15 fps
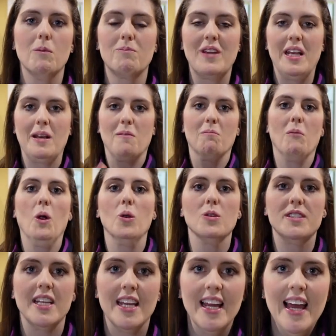getting
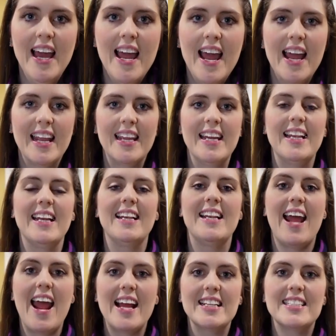moldy and getting
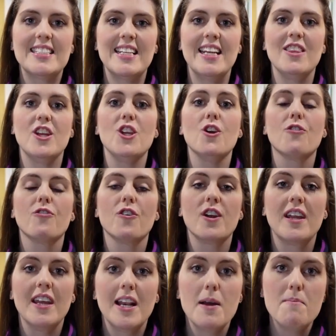nasty, that you
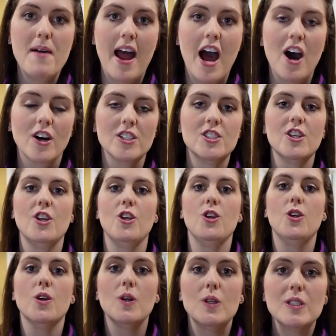forget about.
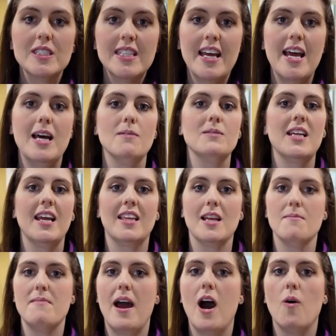Use them, take
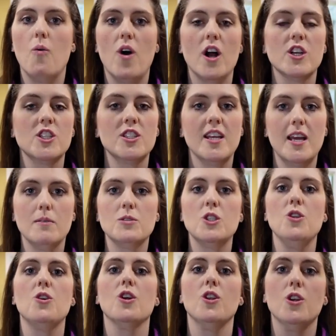them out, wash them so
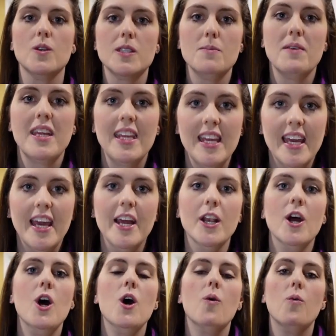you can use them again
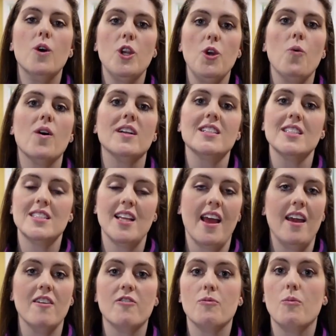when you want to
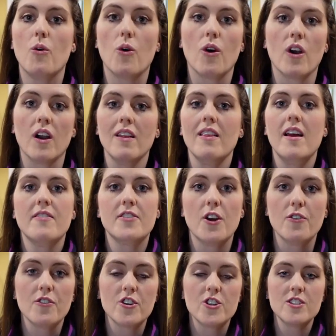save more
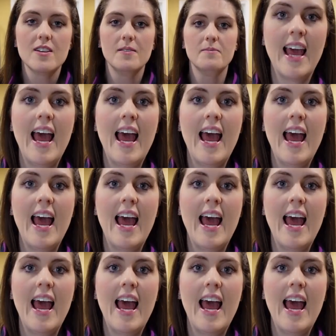leftovers.